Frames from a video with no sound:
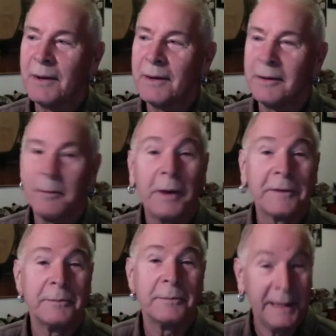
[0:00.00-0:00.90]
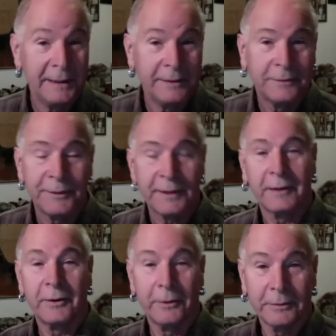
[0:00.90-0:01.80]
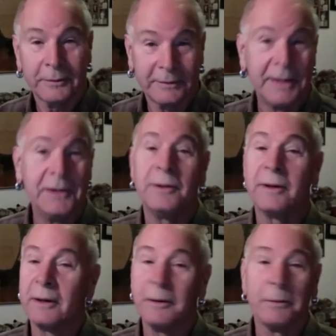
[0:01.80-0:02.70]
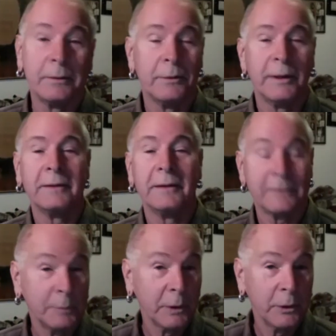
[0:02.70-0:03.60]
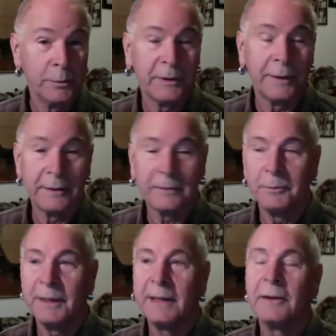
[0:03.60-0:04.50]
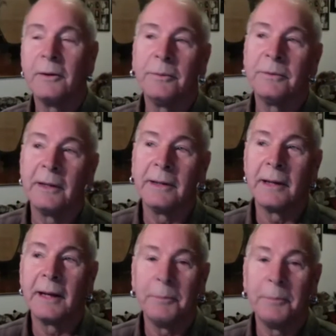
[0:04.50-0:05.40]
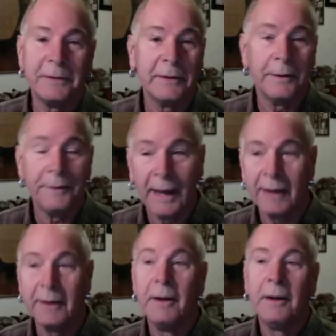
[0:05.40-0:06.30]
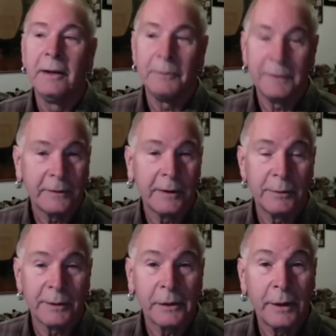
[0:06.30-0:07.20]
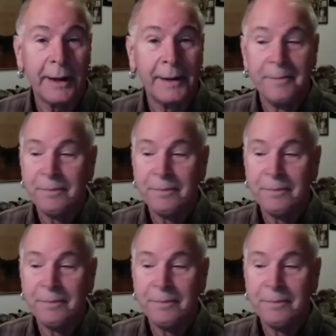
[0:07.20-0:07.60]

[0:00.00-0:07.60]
bought some beads for the girls, because I knew they're going to want it, and some looms, I think some beading looms, and got them busy on that. And we started with clay.